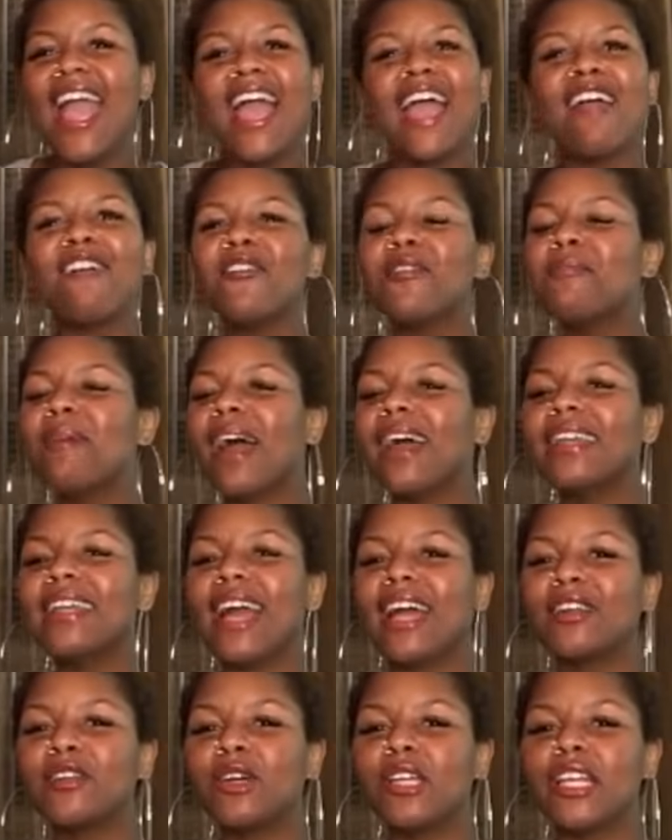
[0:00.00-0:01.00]
everybody
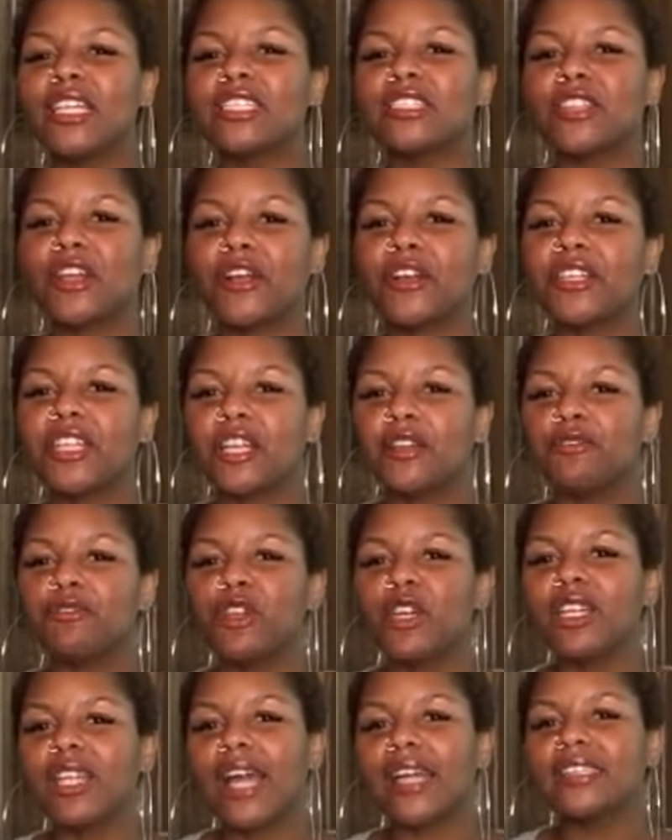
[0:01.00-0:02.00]
I know that's 30 and
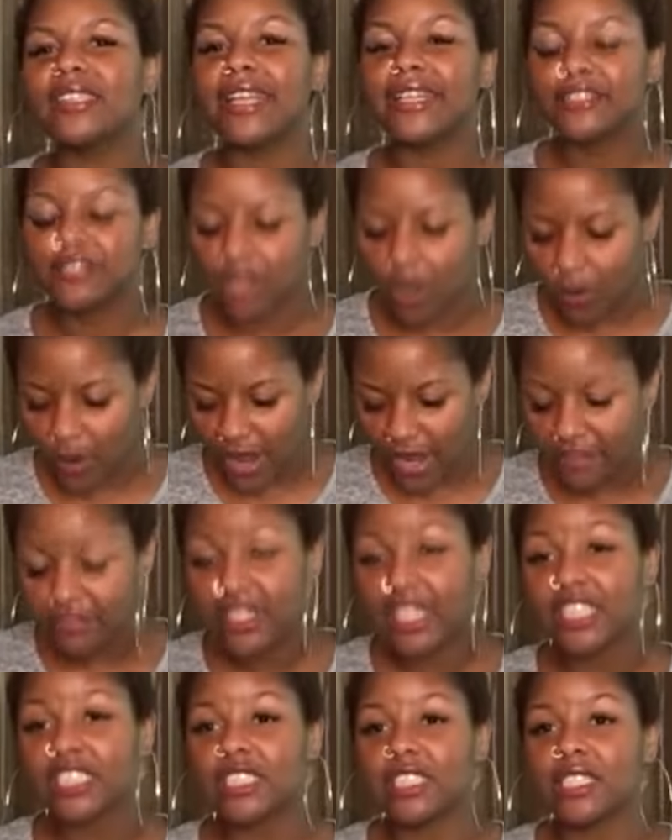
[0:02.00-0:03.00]
feel like they don't have
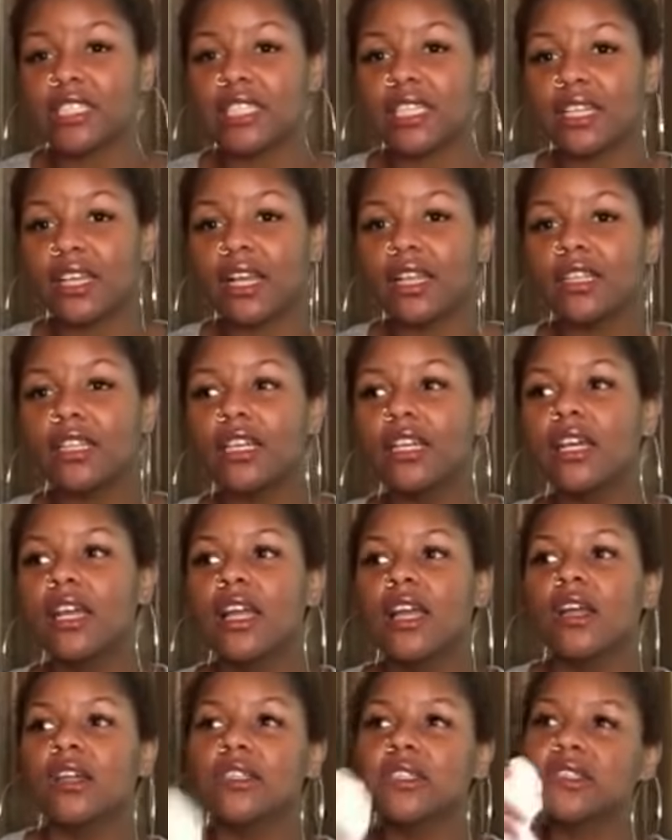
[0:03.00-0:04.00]
their shit together,
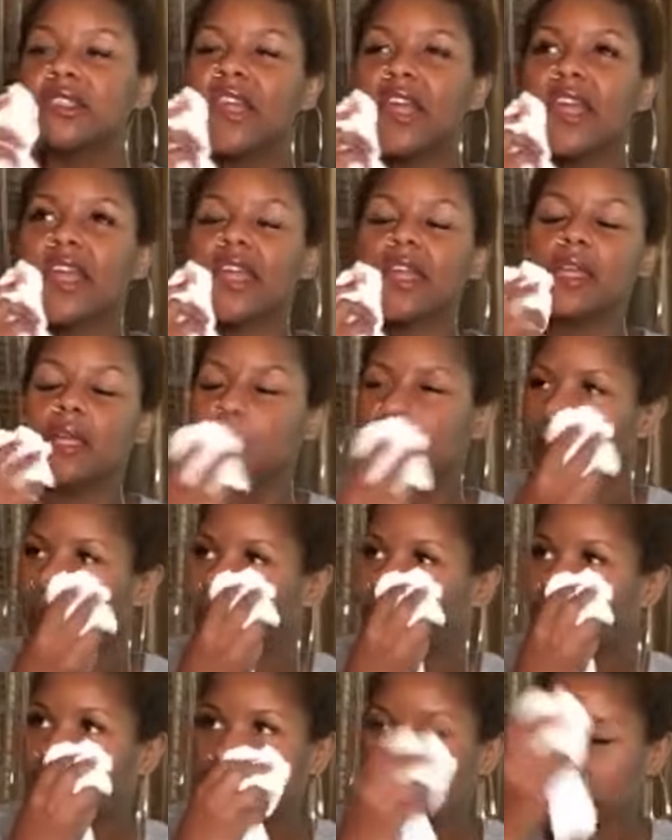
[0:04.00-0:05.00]
they
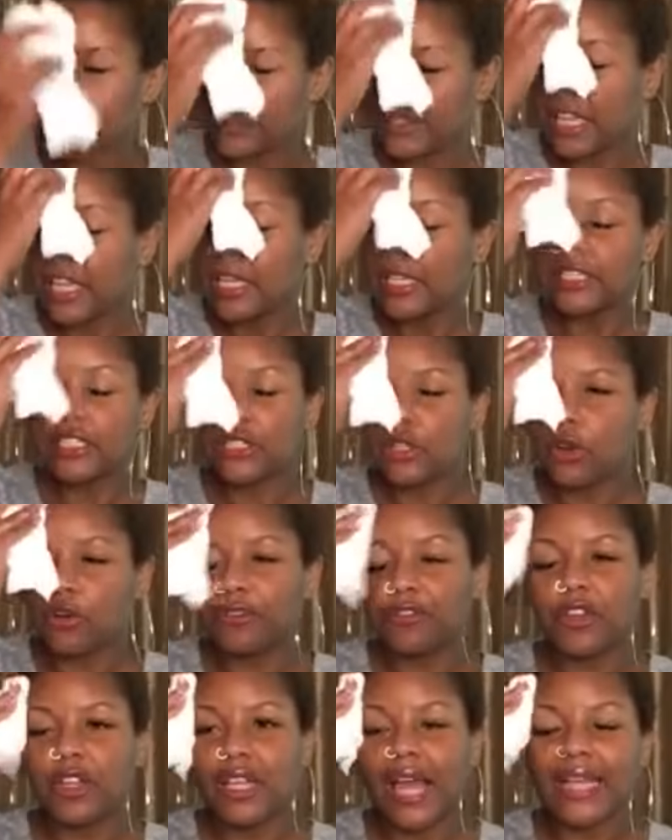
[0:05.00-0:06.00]

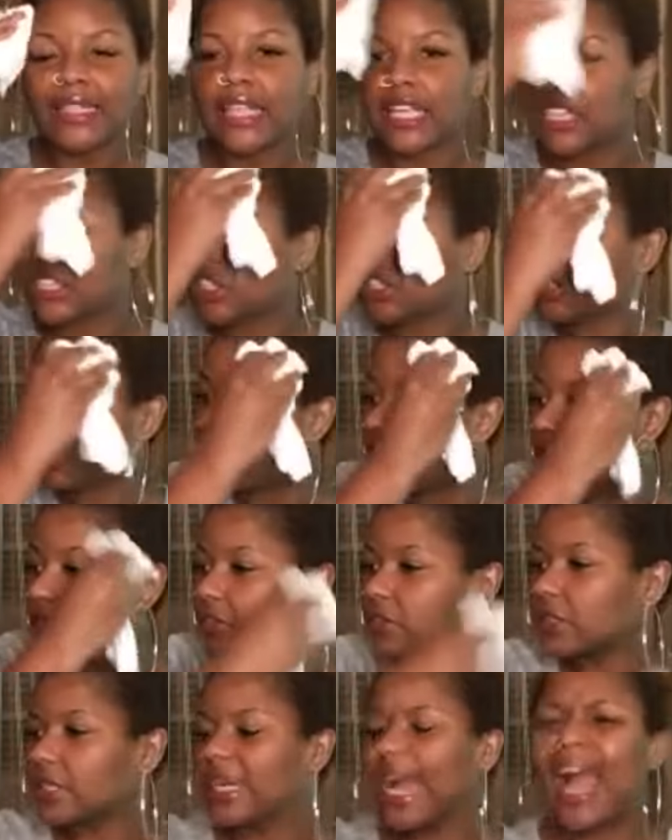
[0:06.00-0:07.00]
feel like they should
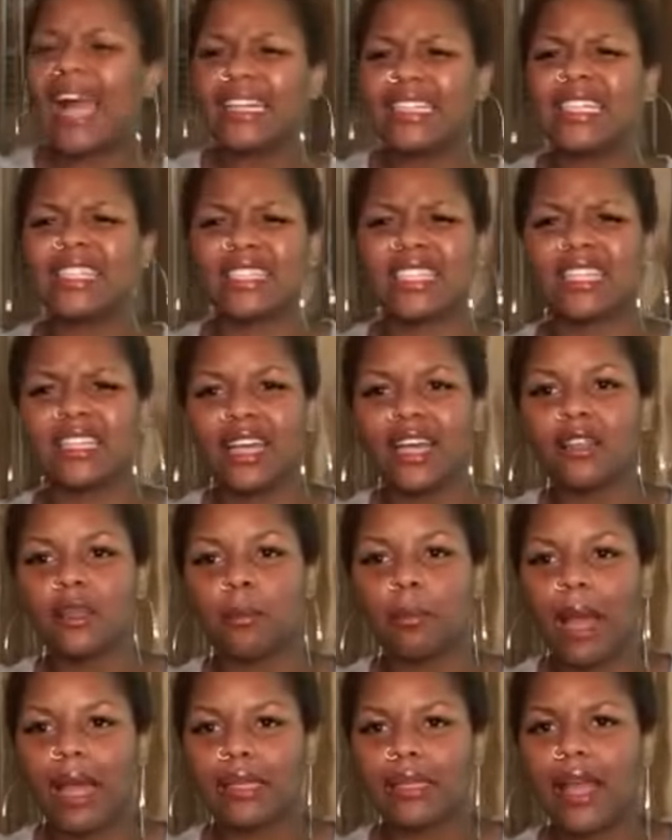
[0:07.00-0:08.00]
have gotten it together
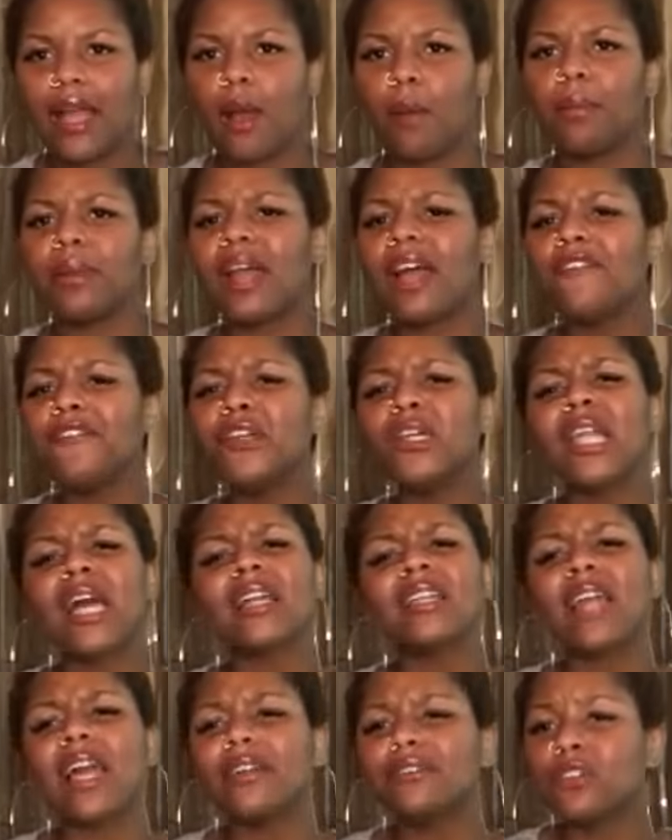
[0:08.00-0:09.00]
by now. But I feel
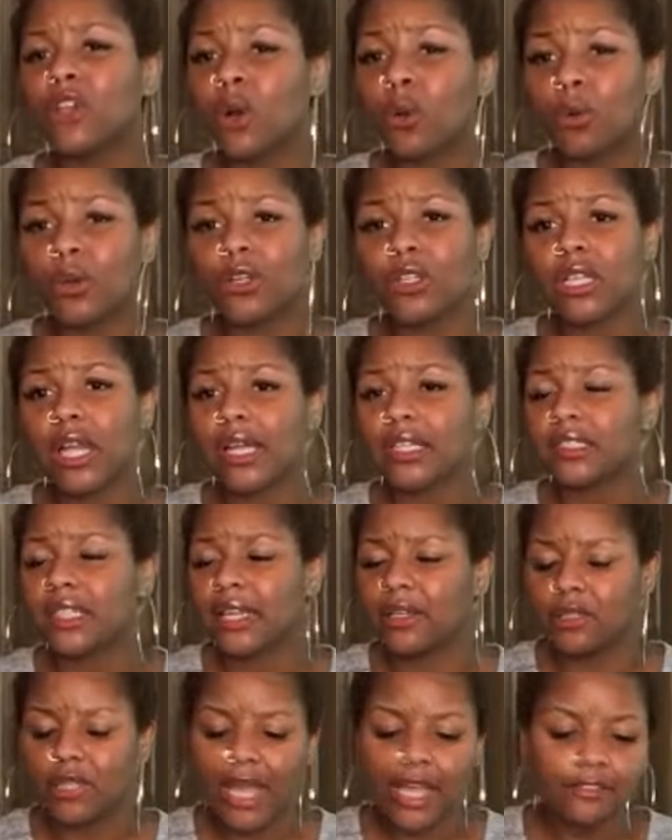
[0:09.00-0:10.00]
like life don't work like
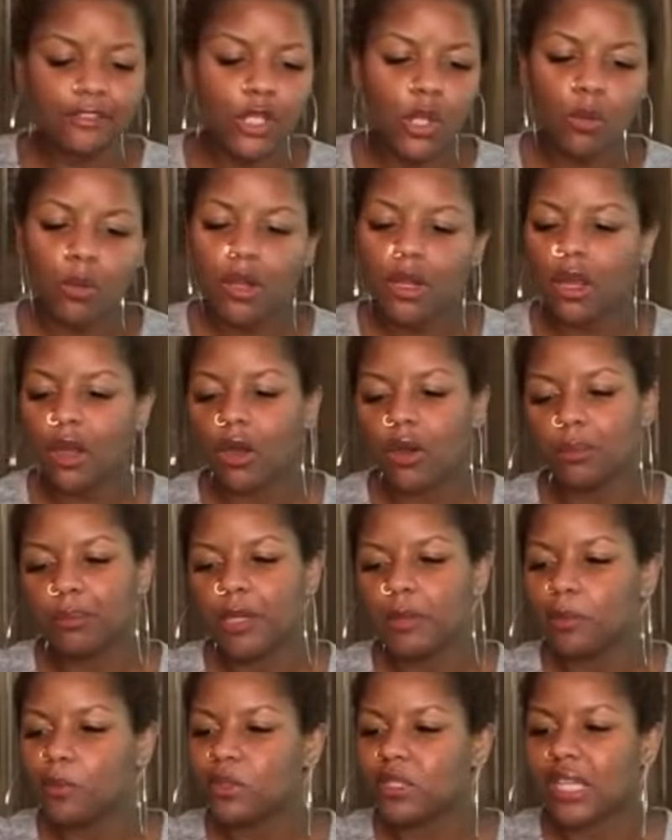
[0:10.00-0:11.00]
that. Life don't work on
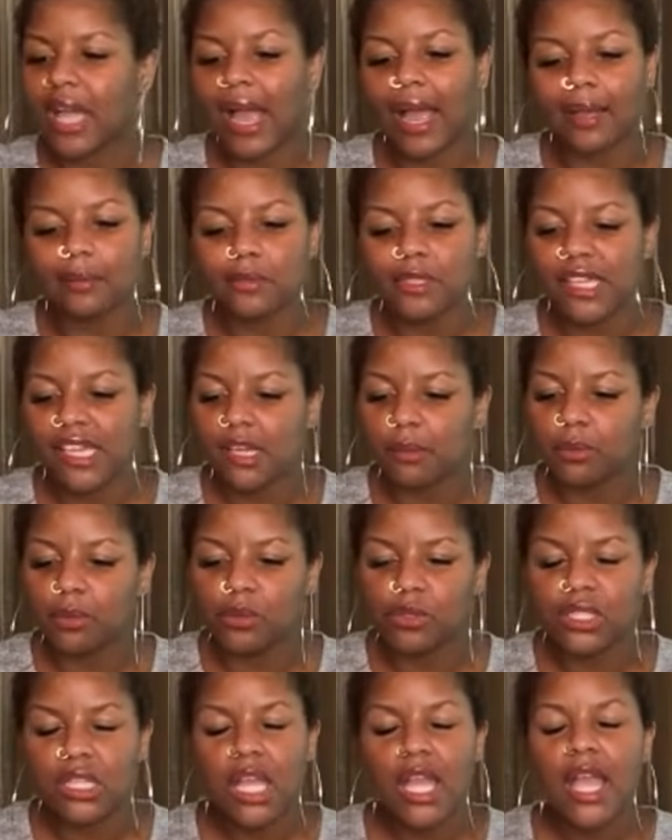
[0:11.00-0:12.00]
people's timetables.